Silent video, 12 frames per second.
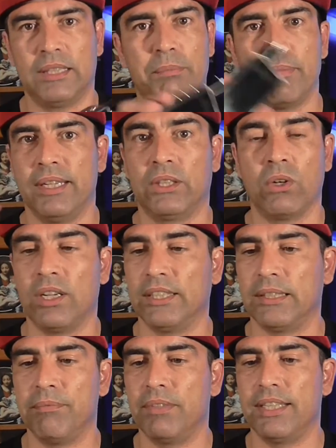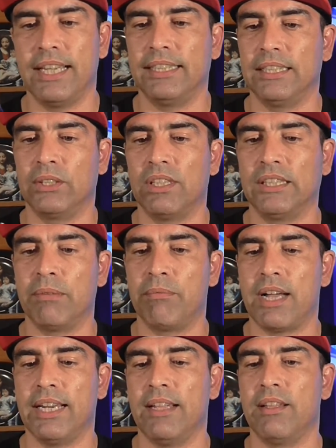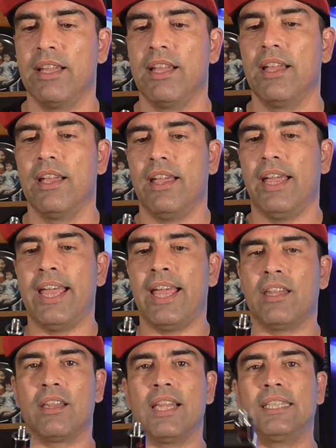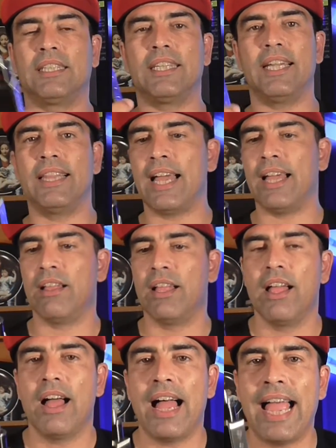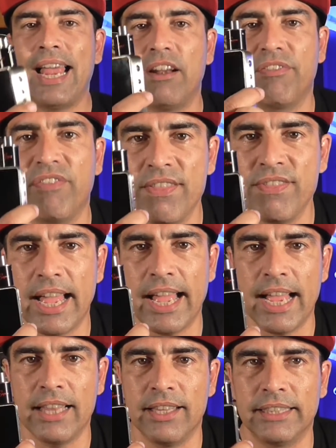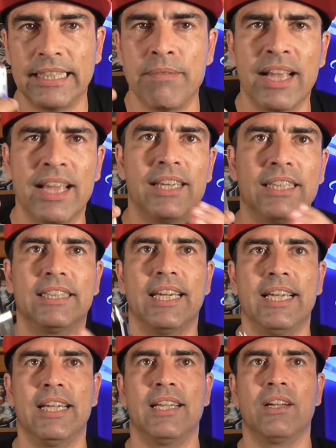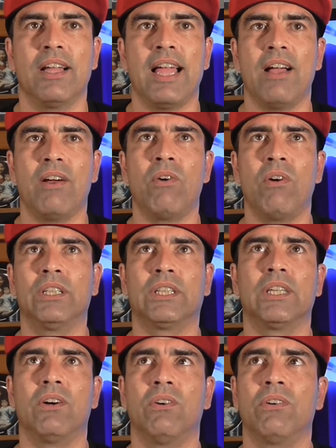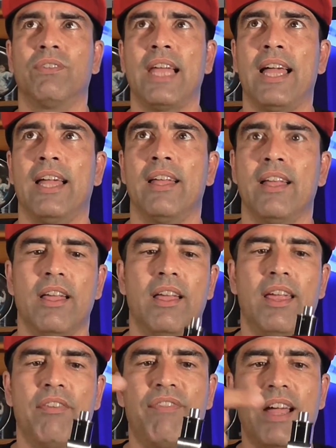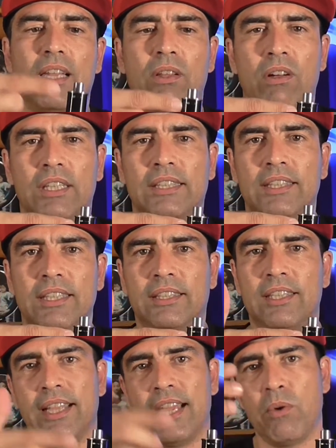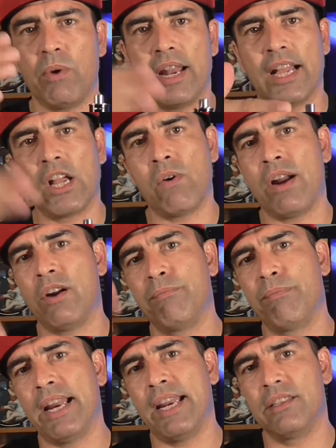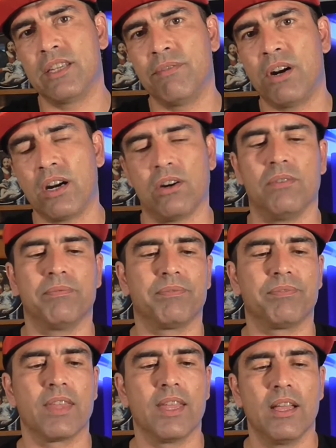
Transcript: It's awesome. The taste is awesome on it. And let's say that I had a friend that had this. I'm not going to say it also that if I lost this today, would I go out and buy it tomorrow?